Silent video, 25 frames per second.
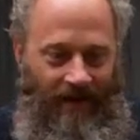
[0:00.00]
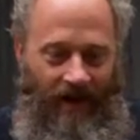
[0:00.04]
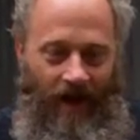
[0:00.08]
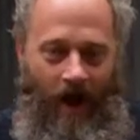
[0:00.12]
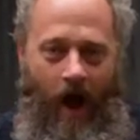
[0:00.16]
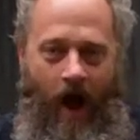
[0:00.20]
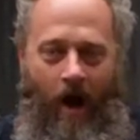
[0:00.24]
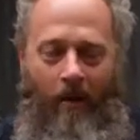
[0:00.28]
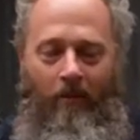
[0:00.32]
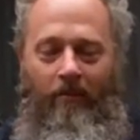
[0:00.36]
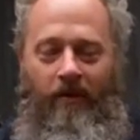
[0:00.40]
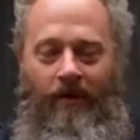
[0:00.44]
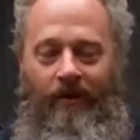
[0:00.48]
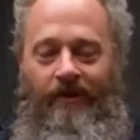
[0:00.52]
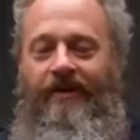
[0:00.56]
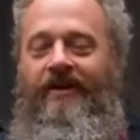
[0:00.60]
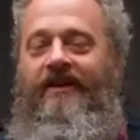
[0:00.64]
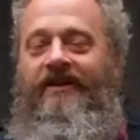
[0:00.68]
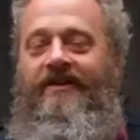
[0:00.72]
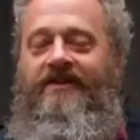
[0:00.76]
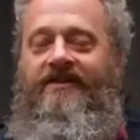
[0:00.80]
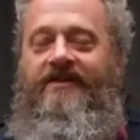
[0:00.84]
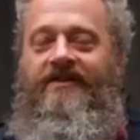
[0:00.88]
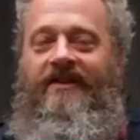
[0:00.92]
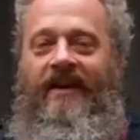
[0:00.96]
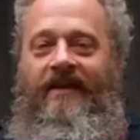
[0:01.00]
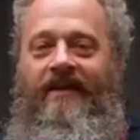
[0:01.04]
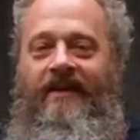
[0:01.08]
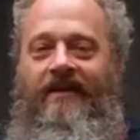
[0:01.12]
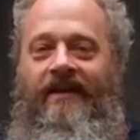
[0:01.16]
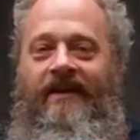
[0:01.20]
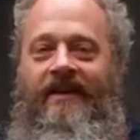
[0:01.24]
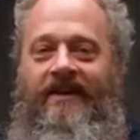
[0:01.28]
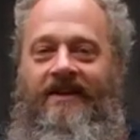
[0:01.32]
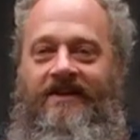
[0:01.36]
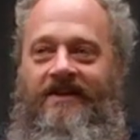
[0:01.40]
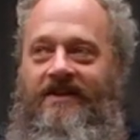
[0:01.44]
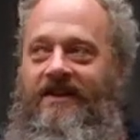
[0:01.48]
humbled to say the
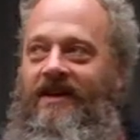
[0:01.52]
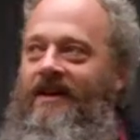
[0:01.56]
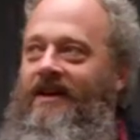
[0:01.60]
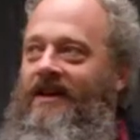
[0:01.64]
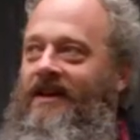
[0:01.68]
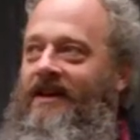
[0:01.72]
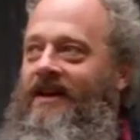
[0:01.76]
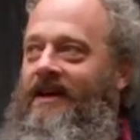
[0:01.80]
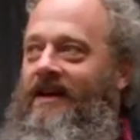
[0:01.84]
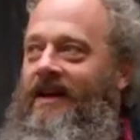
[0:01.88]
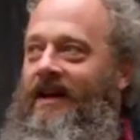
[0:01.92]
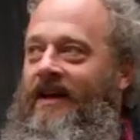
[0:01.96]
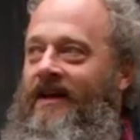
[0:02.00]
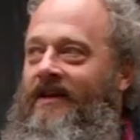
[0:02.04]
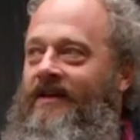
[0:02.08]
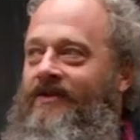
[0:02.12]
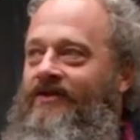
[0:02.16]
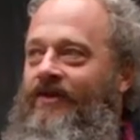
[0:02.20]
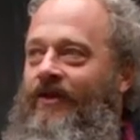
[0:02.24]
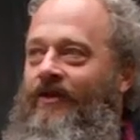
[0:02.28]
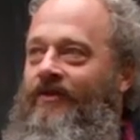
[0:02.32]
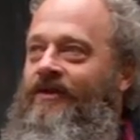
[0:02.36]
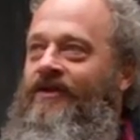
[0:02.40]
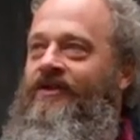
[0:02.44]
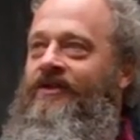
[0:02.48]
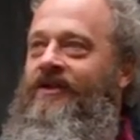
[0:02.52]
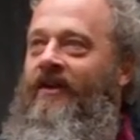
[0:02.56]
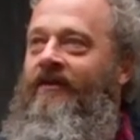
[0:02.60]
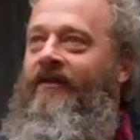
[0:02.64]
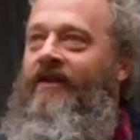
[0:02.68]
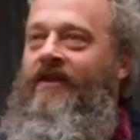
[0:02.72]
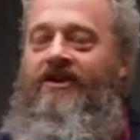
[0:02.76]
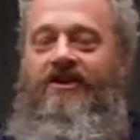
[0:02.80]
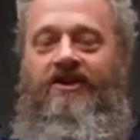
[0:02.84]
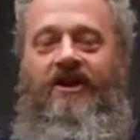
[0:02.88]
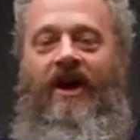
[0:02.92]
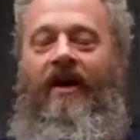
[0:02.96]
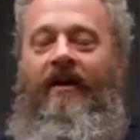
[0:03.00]
least. And so just
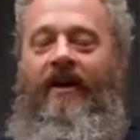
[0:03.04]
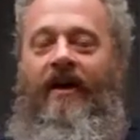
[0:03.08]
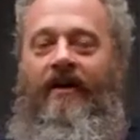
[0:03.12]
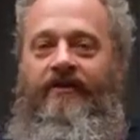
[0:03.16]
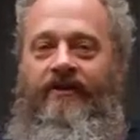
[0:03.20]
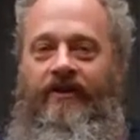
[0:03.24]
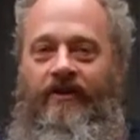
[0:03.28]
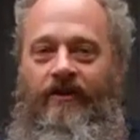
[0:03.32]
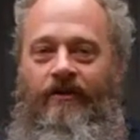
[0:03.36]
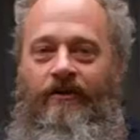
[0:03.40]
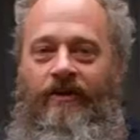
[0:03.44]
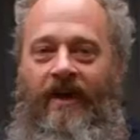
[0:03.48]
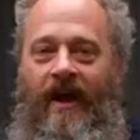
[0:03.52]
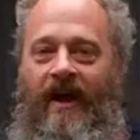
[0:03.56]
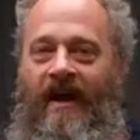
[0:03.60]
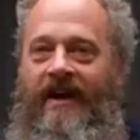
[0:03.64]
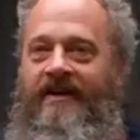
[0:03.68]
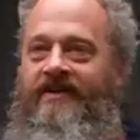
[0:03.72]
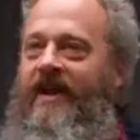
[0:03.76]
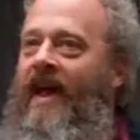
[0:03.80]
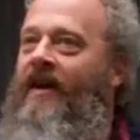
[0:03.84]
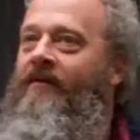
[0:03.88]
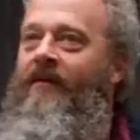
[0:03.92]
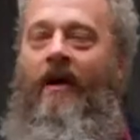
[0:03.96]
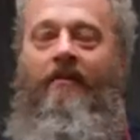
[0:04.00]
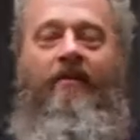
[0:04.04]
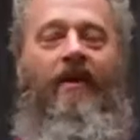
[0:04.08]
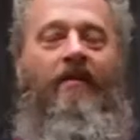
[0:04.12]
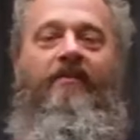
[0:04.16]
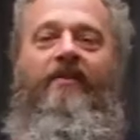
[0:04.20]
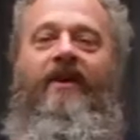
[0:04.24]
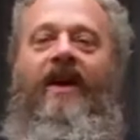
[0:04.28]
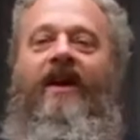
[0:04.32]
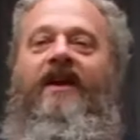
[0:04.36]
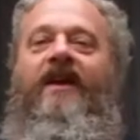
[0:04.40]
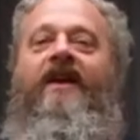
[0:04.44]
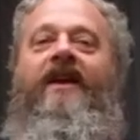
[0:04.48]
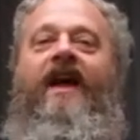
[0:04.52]
giving a shout out to you guys. Have I been
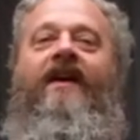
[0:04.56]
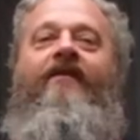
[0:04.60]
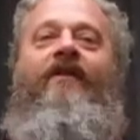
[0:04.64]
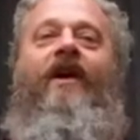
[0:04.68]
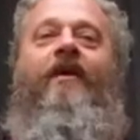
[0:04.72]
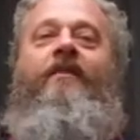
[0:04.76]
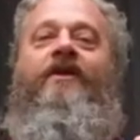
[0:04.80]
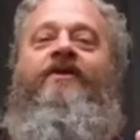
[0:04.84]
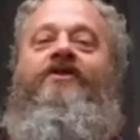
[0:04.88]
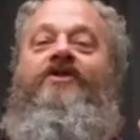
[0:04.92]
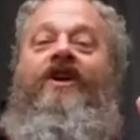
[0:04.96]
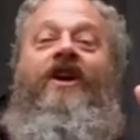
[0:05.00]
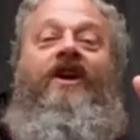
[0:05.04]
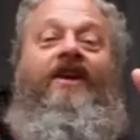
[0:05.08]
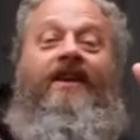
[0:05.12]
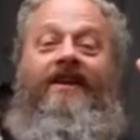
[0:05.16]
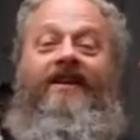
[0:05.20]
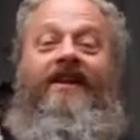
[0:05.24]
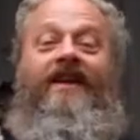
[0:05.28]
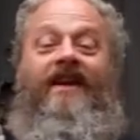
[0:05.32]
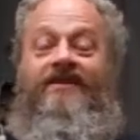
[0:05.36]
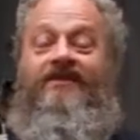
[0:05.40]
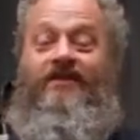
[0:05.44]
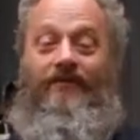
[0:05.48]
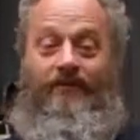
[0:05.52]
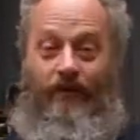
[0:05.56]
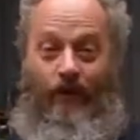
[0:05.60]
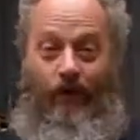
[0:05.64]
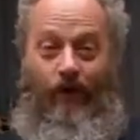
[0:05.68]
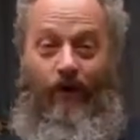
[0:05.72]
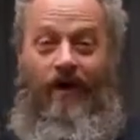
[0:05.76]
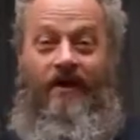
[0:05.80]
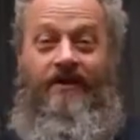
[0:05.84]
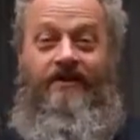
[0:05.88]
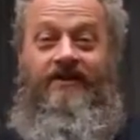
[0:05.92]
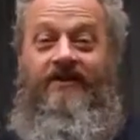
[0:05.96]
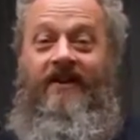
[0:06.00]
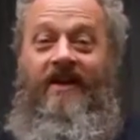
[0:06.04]
picking? Have I been junking? Yes, of
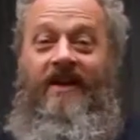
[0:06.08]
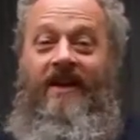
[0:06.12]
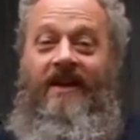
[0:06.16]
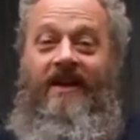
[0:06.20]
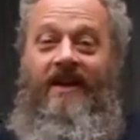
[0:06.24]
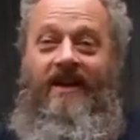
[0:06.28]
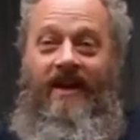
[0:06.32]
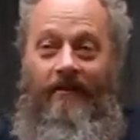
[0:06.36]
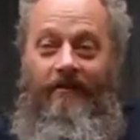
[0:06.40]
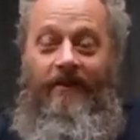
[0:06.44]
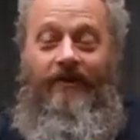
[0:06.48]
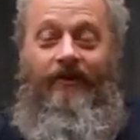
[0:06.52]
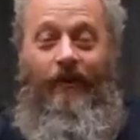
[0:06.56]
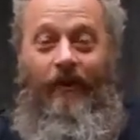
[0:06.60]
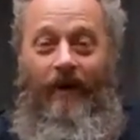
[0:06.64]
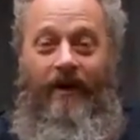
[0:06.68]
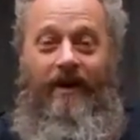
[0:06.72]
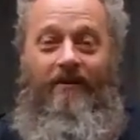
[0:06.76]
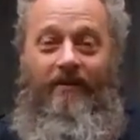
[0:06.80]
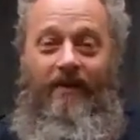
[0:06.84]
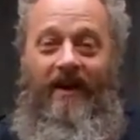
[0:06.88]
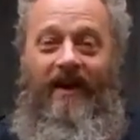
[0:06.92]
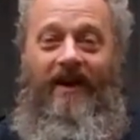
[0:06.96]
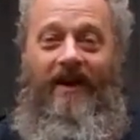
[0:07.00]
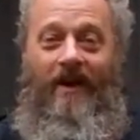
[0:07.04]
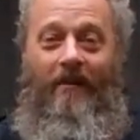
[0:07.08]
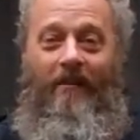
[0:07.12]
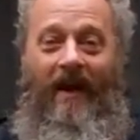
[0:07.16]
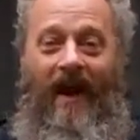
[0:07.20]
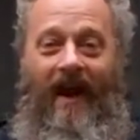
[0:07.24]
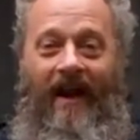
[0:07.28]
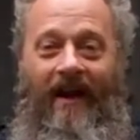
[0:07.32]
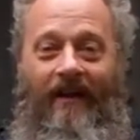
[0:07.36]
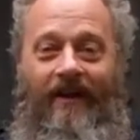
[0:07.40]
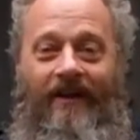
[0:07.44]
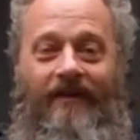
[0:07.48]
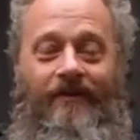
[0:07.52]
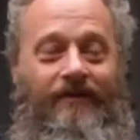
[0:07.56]
course. In between being a
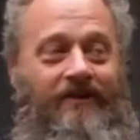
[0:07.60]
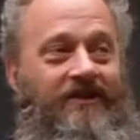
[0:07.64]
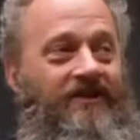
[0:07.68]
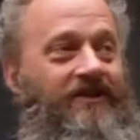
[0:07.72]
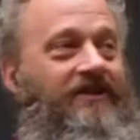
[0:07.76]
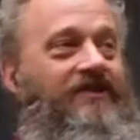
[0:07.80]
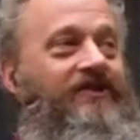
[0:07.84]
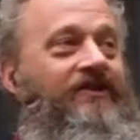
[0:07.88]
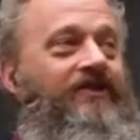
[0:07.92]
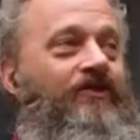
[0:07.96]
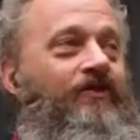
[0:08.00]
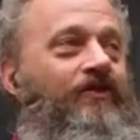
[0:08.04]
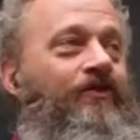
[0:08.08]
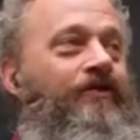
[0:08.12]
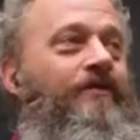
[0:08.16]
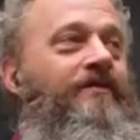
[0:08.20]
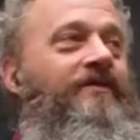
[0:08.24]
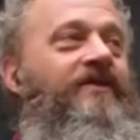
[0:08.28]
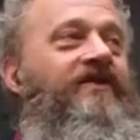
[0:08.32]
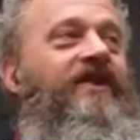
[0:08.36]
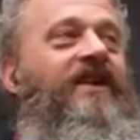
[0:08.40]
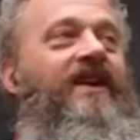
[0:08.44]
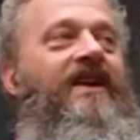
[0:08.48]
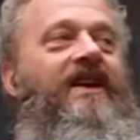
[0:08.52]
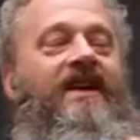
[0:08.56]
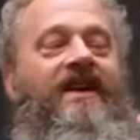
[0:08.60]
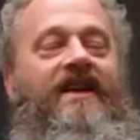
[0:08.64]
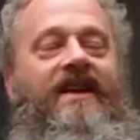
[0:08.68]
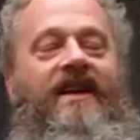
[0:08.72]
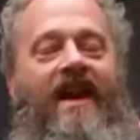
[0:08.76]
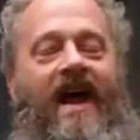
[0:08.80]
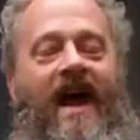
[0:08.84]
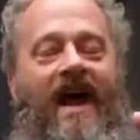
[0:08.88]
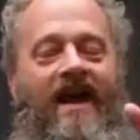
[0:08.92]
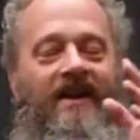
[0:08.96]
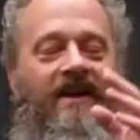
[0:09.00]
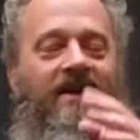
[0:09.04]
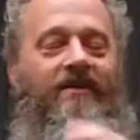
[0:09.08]
parent, which consumes
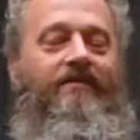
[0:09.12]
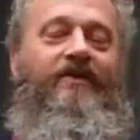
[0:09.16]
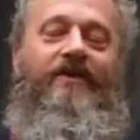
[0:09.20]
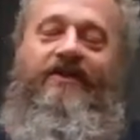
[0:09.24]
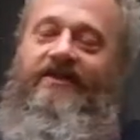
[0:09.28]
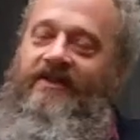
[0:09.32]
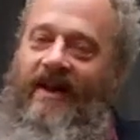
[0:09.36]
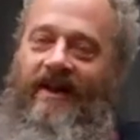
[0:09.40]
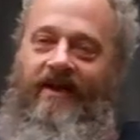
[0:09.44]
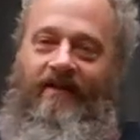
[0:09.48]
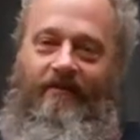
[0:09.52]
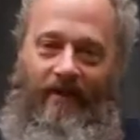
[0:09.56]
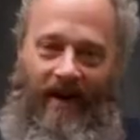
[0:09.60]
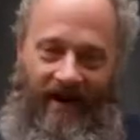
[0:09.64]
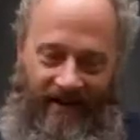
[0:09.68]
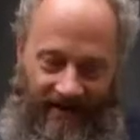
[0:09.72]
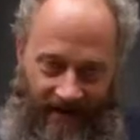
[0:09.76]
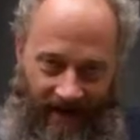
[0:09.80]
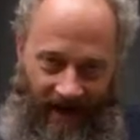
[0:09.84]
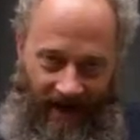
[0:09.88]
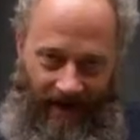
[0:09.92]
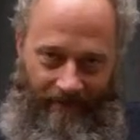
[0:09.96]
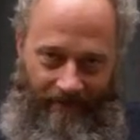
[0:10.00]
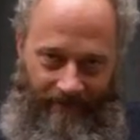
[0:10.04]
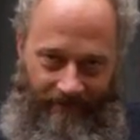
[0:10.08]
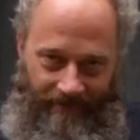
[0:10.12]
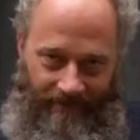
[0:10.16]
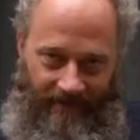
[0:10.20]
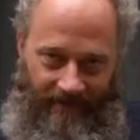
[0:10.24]
90% of my time